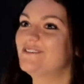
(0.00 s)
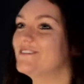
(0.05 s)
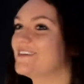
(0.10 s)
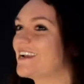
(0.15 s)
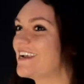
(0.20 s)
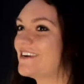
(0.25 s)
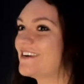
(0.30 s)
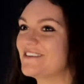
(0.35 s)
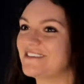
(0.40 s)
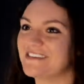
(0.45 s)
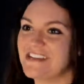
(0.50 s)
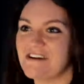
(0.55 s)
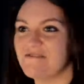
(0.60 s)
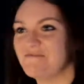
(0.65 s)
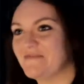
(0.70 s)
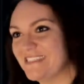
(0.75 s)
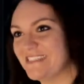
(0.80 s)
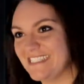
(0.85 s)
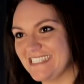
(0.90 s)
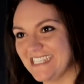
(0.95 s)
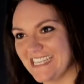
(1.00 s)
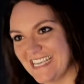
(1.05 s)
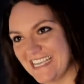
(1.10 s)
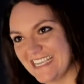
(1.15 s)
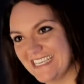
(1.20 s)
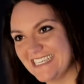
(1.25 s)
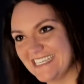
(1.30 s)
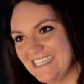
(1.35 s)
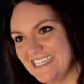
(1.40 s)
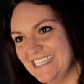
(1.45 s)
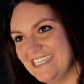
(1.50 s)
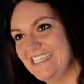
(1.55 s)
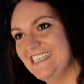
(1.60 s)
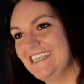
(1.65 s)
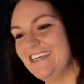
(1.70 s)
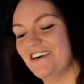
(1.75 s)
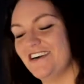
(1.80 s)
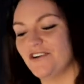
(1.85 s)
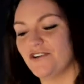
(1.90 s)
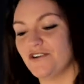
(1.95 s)
and I couldn't help but sing.
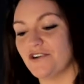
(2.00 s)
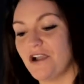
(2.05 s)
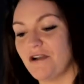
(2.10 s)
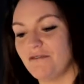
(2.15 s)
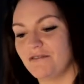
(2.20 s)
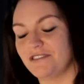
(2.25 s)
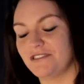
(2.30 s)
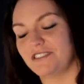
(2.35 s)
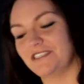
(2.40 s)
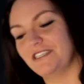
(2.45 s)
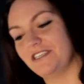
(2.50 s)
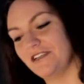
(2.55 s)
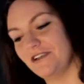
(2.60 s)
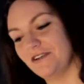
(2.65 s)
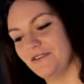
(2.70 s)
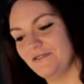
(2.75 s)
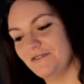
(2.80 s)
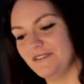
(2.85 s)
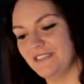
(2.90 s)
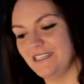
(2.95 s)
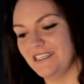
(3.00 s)
Or I was, you know,